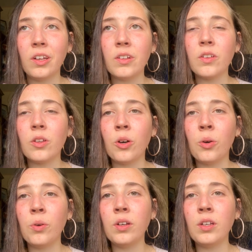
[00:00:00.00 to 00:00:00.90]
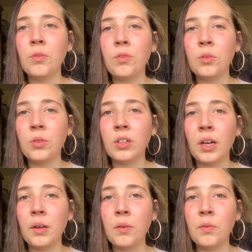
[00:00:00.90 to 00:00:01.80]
so if you have